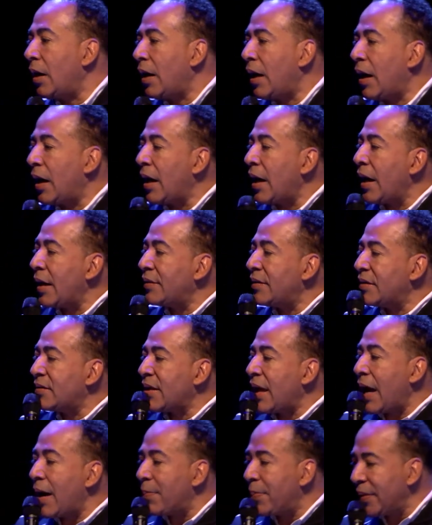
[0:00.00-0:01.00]
I had this
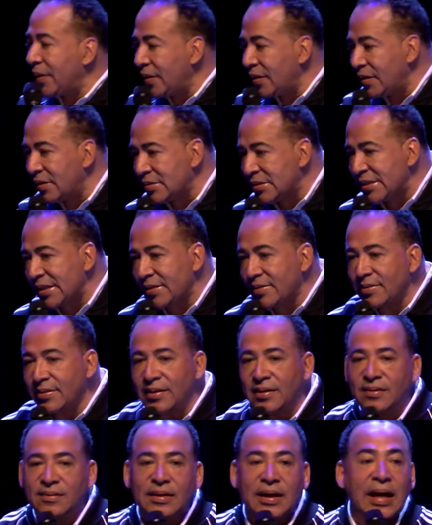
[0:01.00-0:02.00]
happen in the
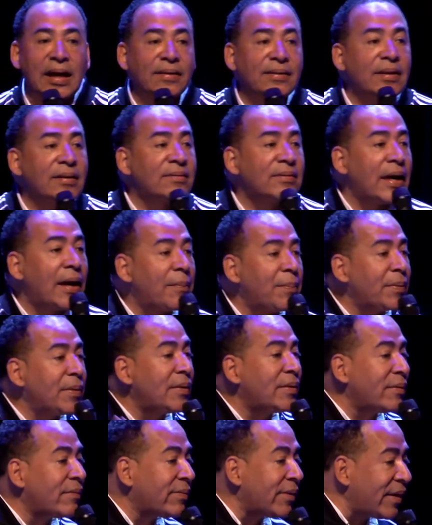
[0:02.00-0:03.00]
60s. I had this
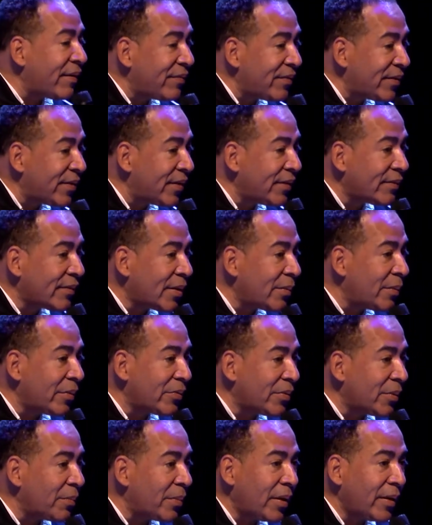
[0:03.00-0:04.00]
happen in the 70s. Come on,
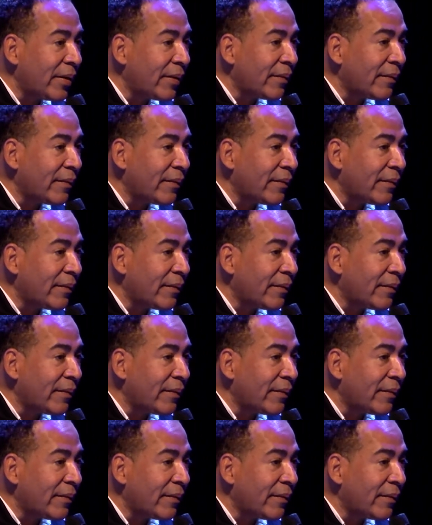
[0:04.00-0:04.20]
somebody.